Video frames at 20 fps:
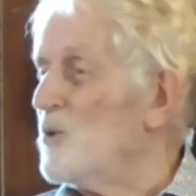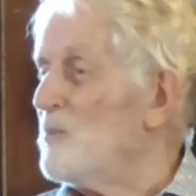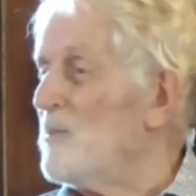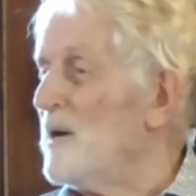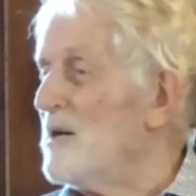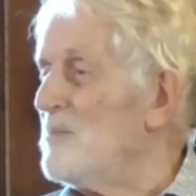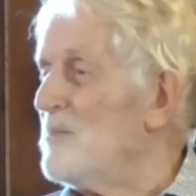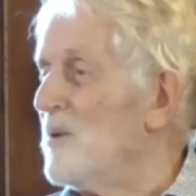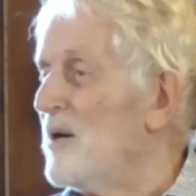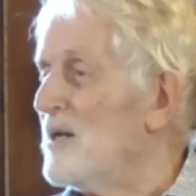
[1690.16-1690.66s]
were
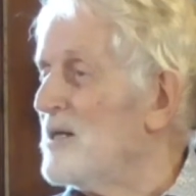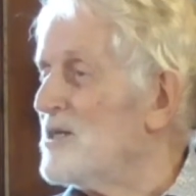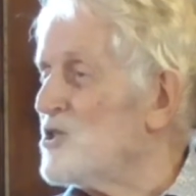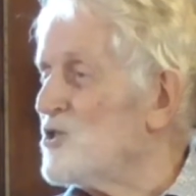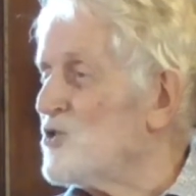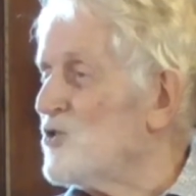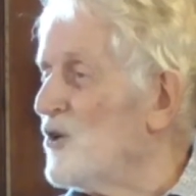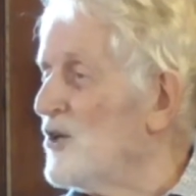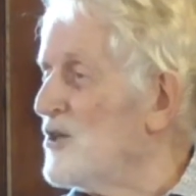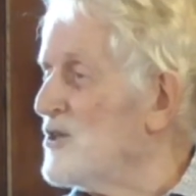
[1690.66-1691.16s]
made by
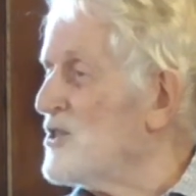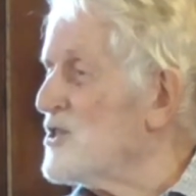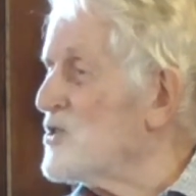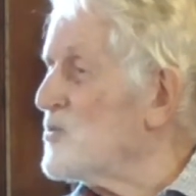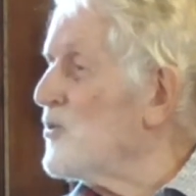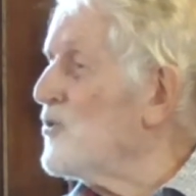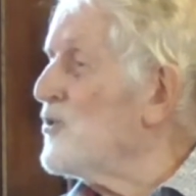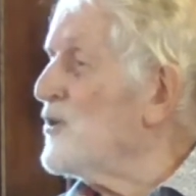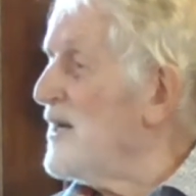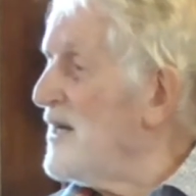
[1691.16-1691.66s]

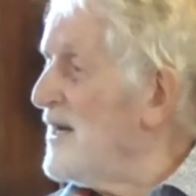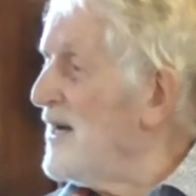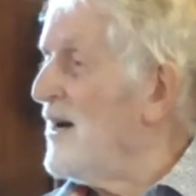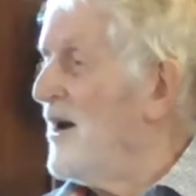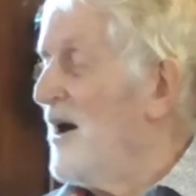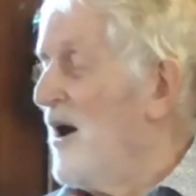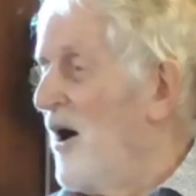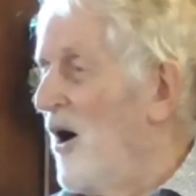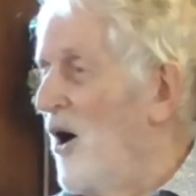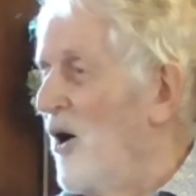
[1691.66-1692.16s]
astrologers with
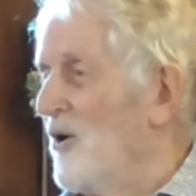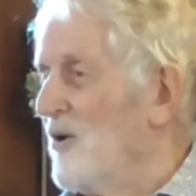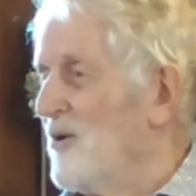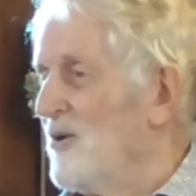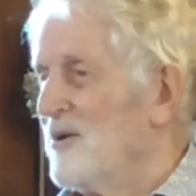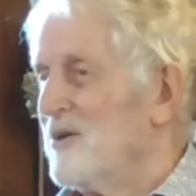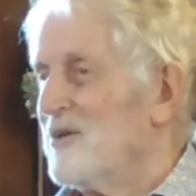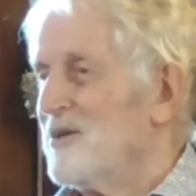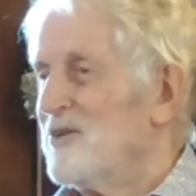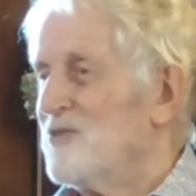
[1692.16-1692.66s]
their
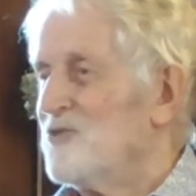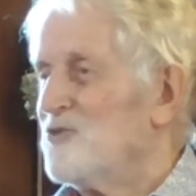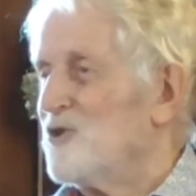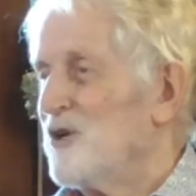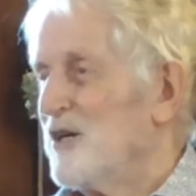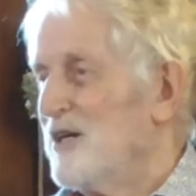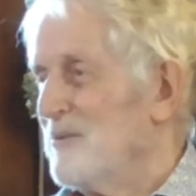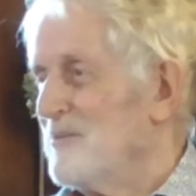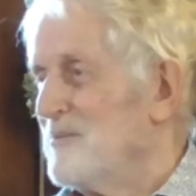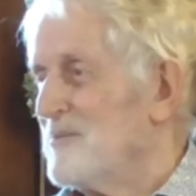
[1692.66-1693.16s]
own
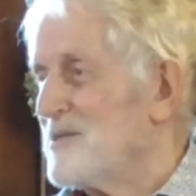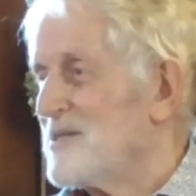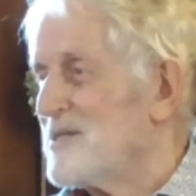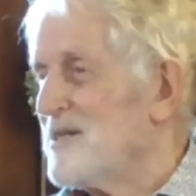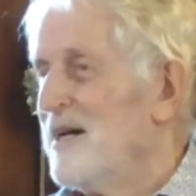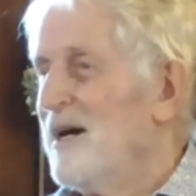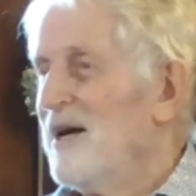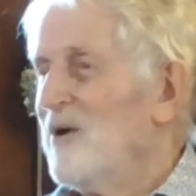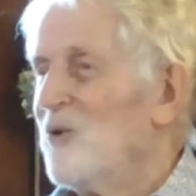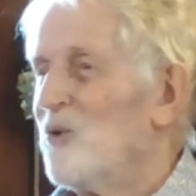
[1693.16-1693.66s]
dreams.
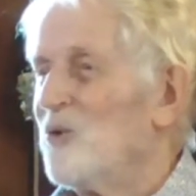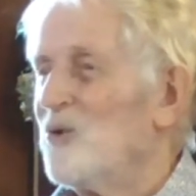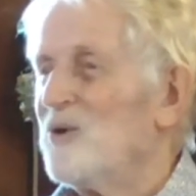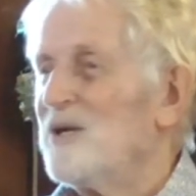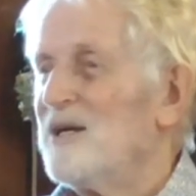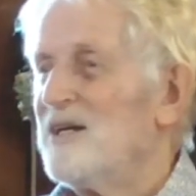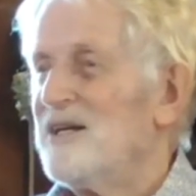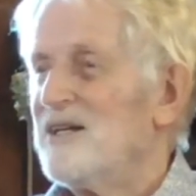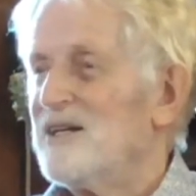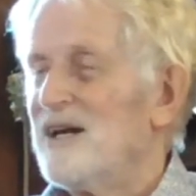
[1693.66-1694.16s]
All
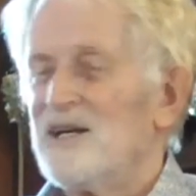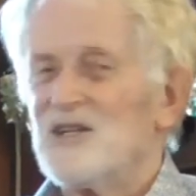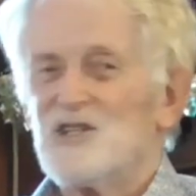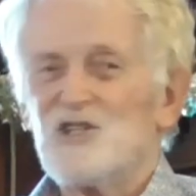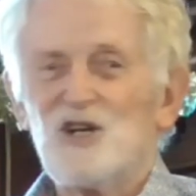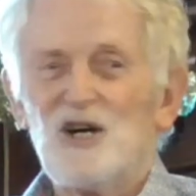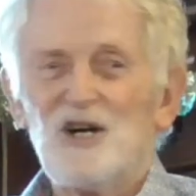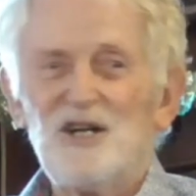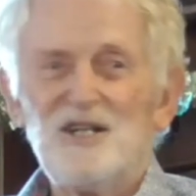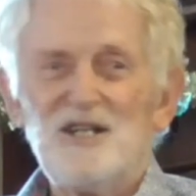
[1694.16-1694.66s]
the
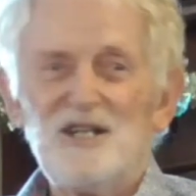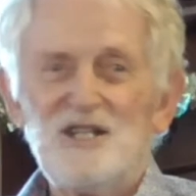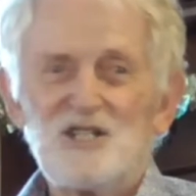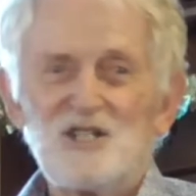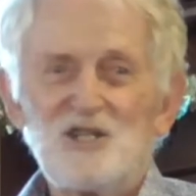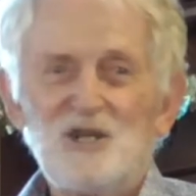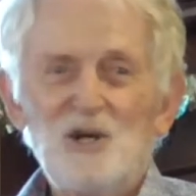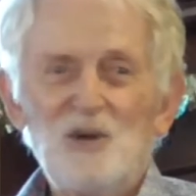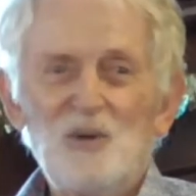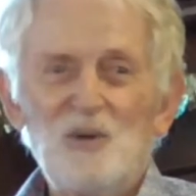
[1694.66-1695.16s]

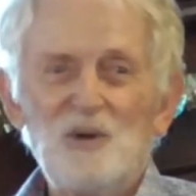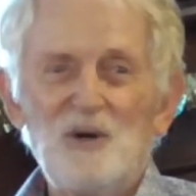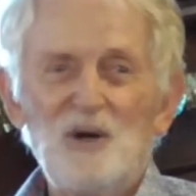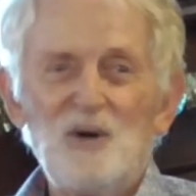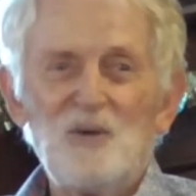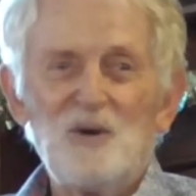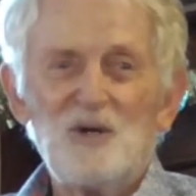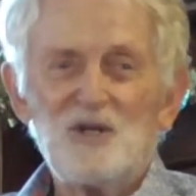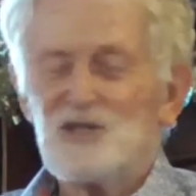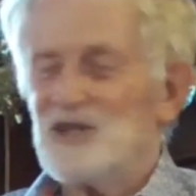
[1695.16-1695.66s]
Chinese were
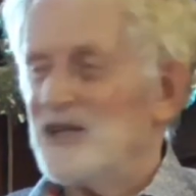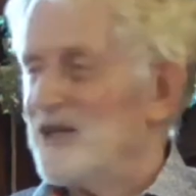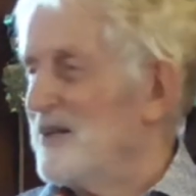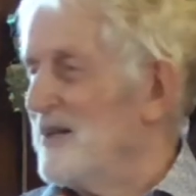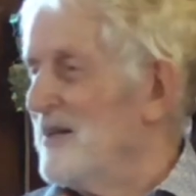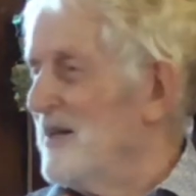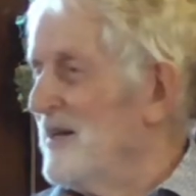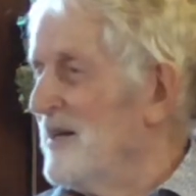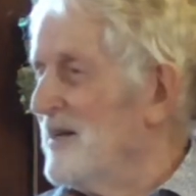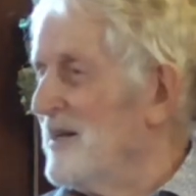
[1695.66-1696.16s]
not
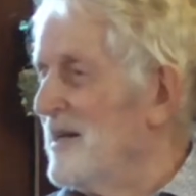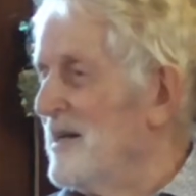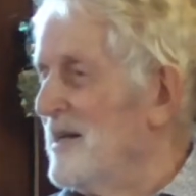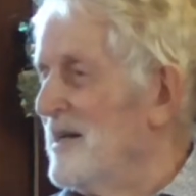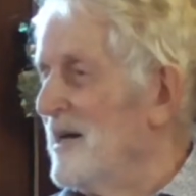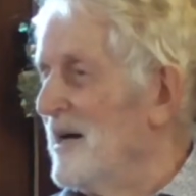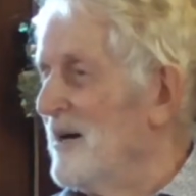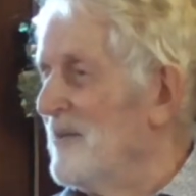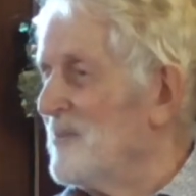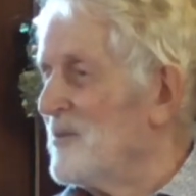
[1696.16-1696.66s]
watching
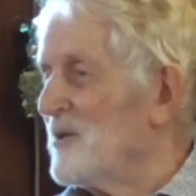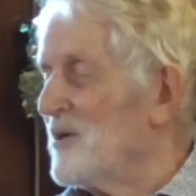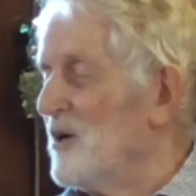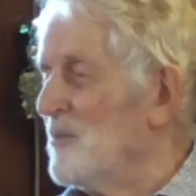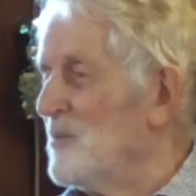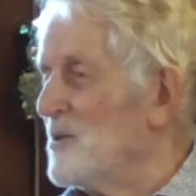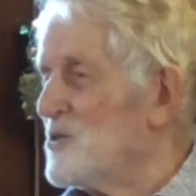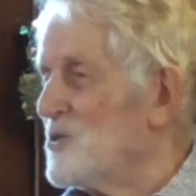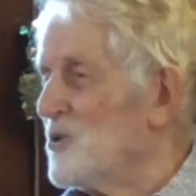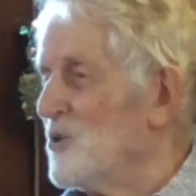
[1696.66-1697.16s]
the
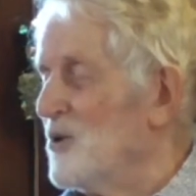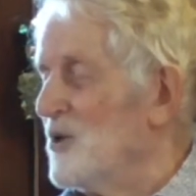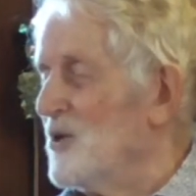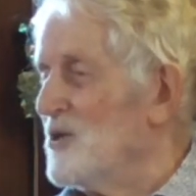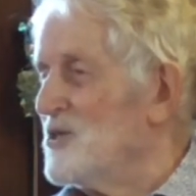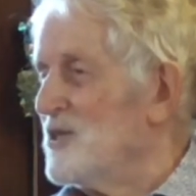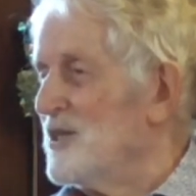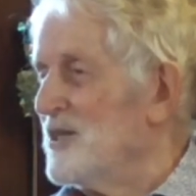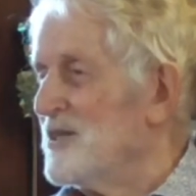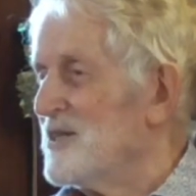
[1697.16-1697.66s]
comets all
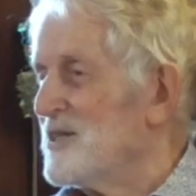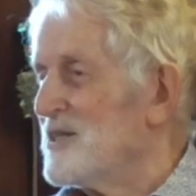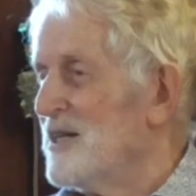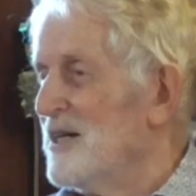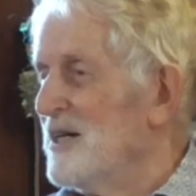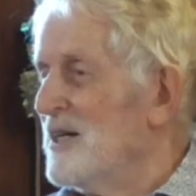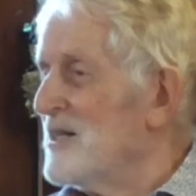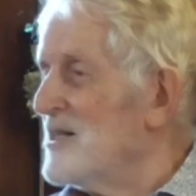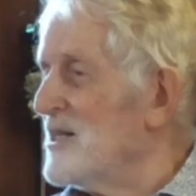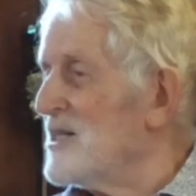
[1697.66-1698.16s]
those years
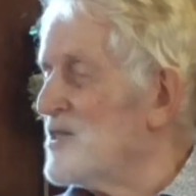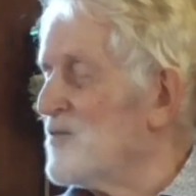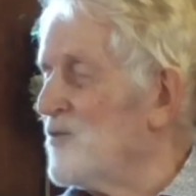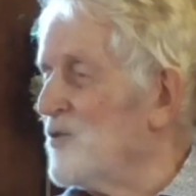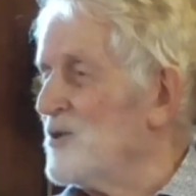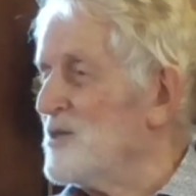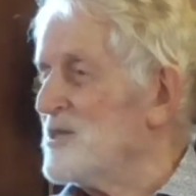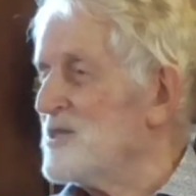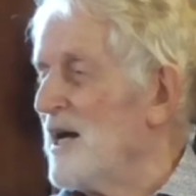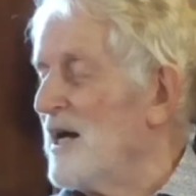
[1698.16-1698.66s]
just
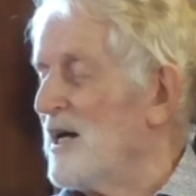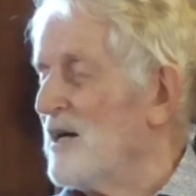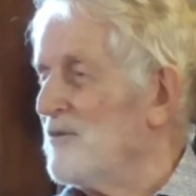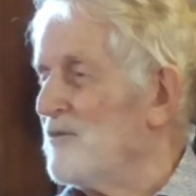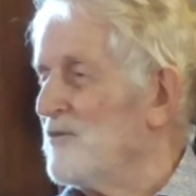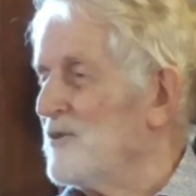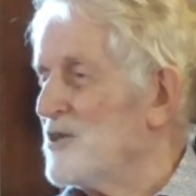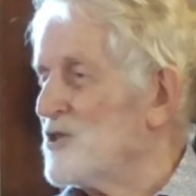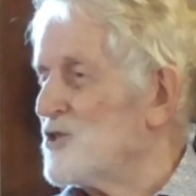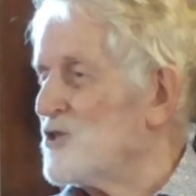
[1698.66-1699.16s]
for the sake
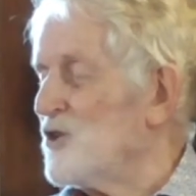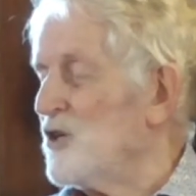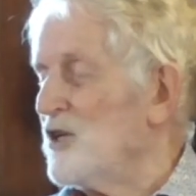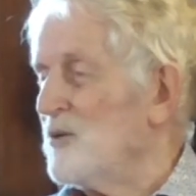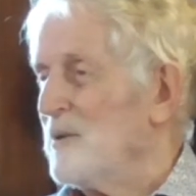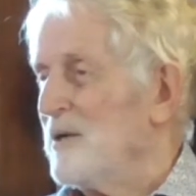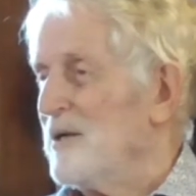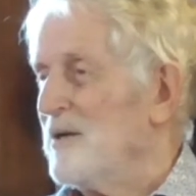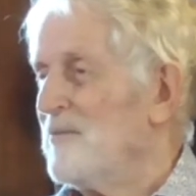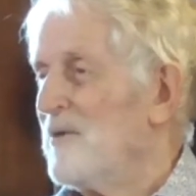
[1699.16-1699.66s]
of
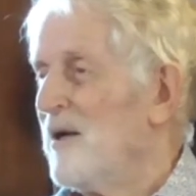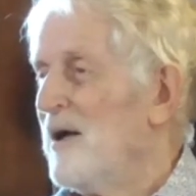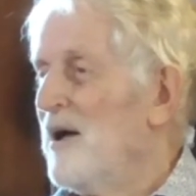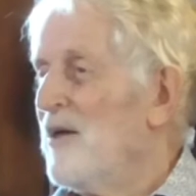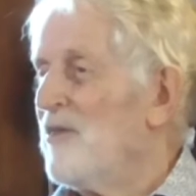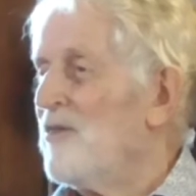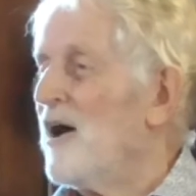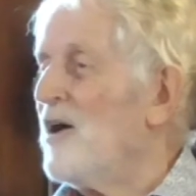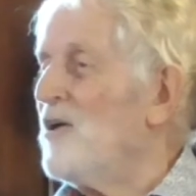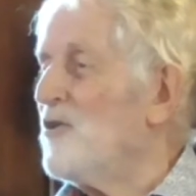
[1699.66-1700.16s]
astronomy.
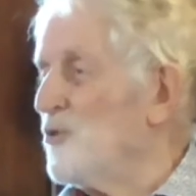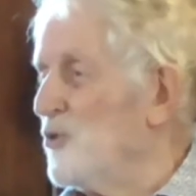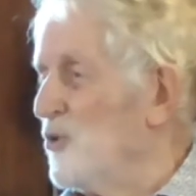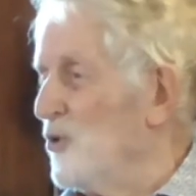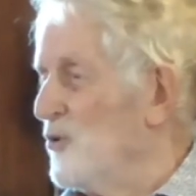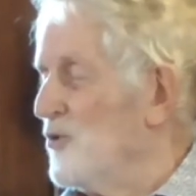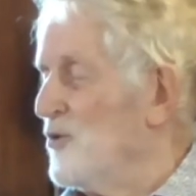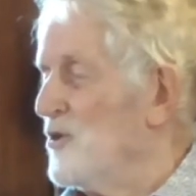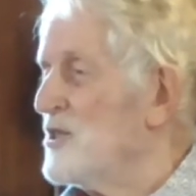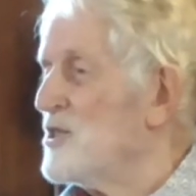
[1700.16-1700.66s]
They
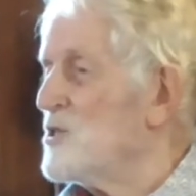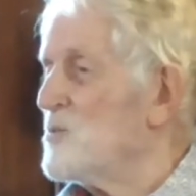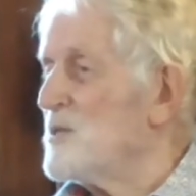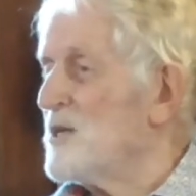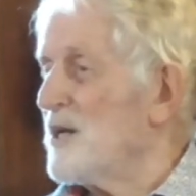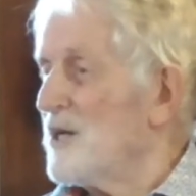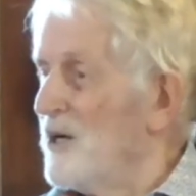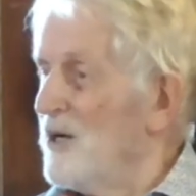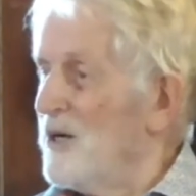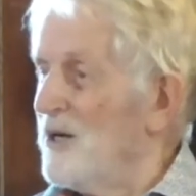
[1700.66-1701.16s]
thought this
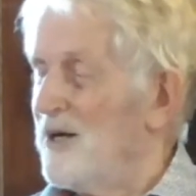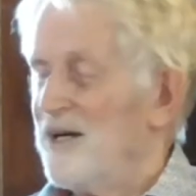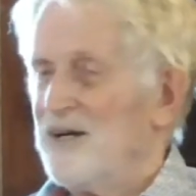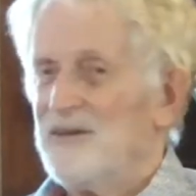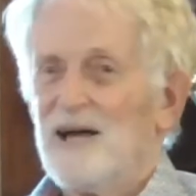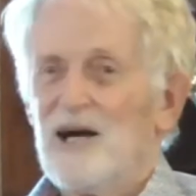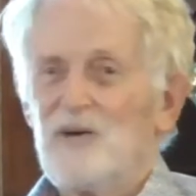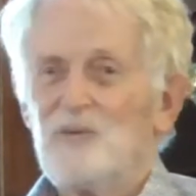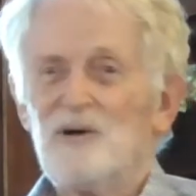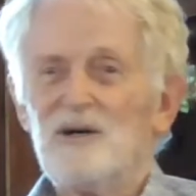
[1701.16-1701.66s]
was a
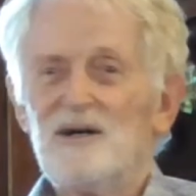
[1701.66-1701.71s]
guide.